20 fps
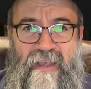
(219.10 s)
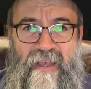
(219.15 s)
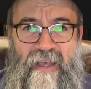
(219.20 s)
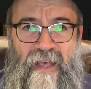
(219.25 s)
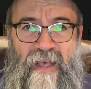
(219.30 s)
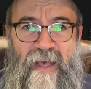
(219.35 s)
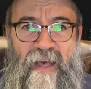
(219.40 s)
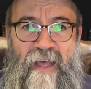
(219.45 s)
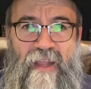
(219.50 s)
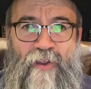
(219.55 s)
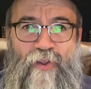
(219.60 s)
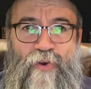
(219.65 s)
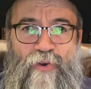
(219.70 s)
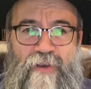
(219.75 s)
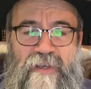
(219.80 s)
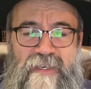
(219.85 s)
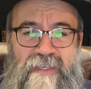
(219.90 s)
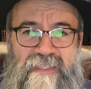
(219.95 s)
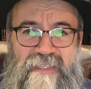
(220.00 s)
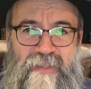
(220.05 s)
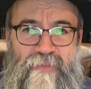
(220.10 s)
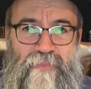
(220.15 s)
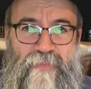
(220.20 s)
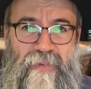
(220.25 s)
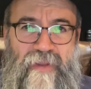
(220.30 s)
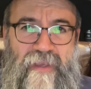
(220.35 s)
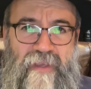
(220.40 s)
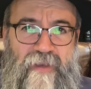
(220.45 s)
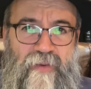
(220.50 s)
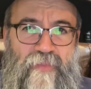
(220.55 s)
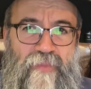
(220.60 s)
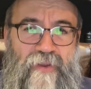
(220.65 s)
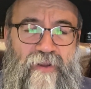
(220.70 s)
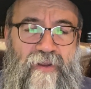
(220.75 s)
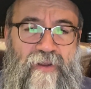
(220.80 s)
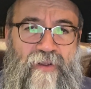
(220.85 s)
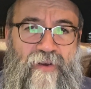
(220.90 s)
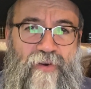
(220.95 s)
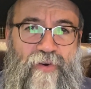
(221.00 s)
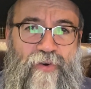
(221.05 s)
Chalo is
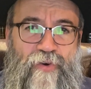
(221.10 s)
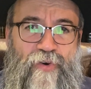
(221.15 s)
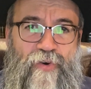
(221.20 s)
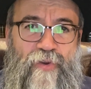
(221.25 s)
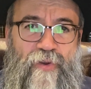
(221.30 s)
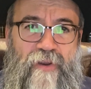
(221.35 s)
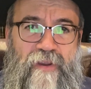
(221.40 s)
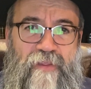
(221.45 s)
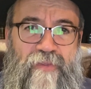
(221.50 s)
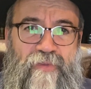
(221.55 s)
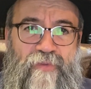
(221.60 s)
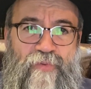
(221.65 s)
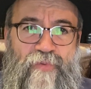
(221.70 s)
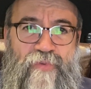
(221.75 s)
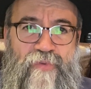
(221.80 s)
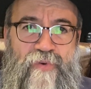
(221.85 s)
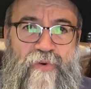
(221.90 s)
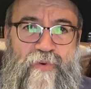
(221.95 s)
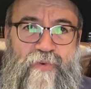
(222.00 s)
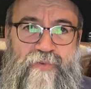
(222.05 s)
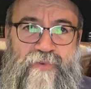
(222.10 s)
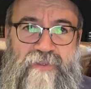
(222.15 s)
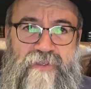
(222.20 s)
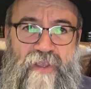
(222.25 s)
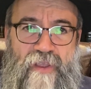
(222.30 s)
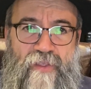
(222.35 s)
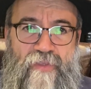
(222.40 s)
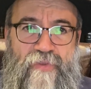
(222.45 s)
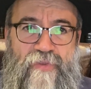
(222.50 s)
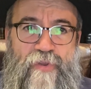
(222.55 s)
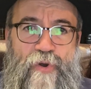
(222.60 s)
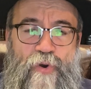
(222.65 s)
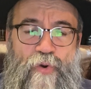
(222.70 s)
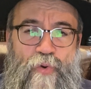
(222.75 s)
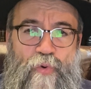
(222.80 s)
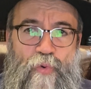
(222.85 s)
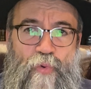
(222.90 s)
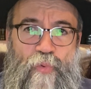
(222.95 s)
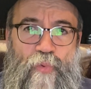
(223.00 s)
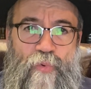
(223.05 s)
applicable only to those
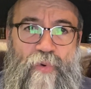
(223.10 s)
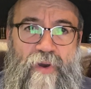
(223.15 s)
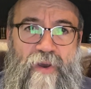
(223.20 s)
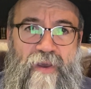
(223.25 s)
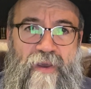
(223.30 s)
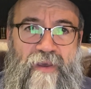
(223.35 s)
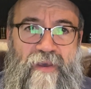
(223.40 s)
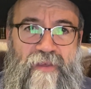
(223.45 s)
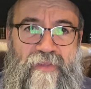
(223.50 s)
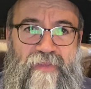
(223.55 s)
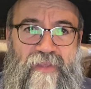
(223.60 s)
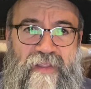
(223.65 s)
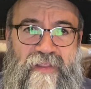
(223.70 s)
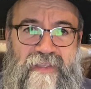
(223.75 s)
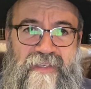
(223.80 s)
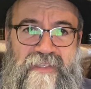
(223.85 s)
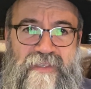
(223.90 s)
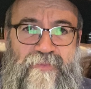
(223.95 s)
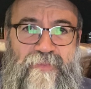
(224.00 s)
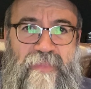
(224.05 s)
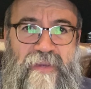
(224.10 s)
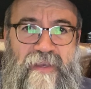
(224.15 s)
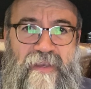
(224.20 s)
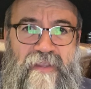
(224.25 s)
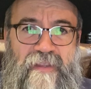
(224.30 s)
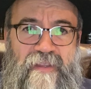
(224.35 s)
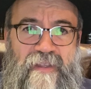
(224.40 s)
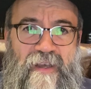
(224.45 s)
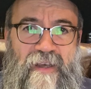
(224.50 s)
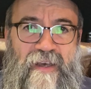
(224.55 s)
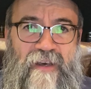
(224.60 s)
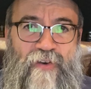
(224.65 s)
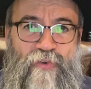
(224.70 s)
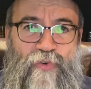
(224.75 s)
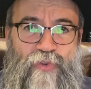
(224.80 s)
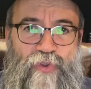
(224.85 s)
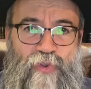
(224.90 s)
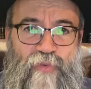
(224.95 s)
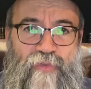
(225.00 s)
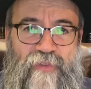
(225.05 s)
dough that is made
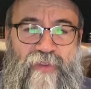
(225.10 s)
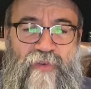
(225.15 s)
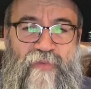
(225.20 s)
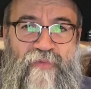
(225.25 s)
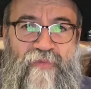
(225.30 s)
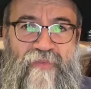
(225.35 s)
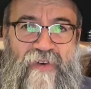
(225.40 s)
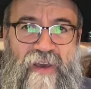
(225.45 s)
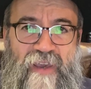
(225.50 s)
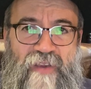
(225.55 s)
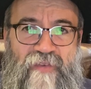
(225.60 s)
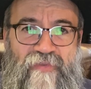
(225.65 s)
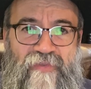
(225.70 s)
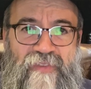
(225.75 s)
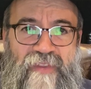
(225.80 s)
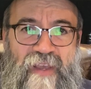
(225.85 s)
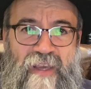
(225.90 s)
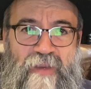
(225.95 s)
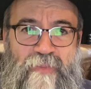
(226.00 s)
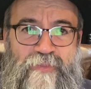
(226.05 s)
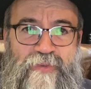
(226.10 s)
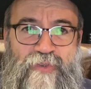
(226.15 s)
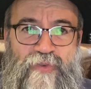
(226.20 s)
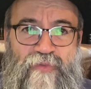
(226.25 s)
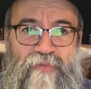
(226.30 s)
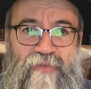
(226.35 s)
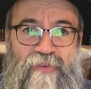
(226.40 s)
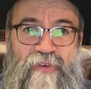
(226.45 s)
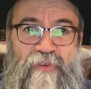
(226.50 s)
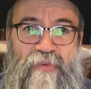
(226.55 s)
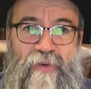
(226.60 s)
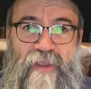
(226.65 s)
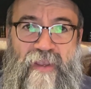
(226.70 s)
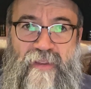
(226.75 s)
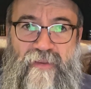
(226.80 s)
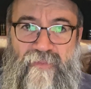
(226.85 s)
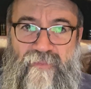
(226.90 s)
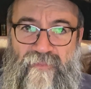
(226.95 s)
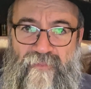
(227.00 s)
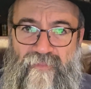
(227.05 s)
out of the 5 types of
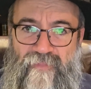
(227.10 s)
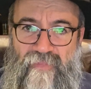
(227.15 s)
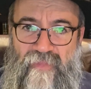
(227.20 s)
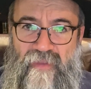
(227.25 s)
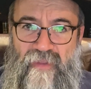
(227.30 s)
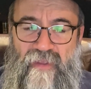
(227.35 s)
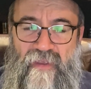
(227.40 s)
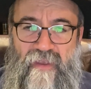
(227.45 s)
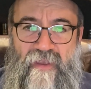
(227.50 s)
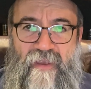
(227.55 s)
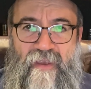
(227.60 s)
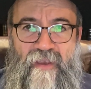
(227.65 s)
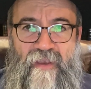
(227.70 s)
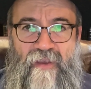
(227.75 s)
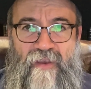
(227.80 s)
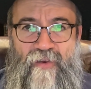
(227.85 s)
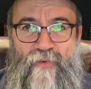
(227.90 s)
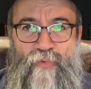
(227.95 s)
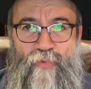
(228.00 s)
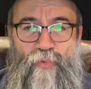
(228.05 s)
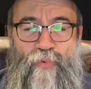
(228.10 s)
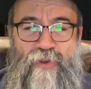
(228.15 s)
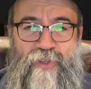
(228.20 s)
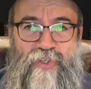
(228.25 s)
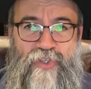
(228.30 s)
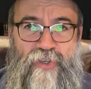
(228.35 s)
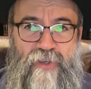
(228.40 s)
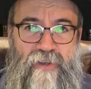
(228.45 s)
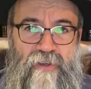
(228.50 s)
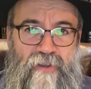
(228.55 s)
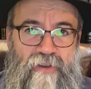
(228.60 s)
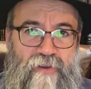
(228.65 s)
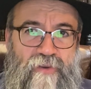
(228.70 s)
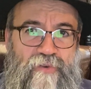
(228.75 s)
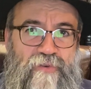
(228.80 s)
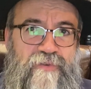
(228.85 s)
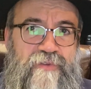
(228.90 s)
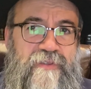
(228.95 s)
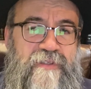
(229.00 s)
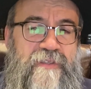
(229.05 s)
grain, which
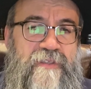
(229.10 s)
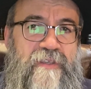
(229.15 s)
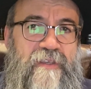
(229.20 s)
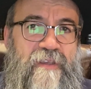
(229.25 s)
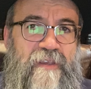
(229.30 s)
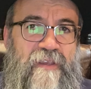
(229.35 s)
includes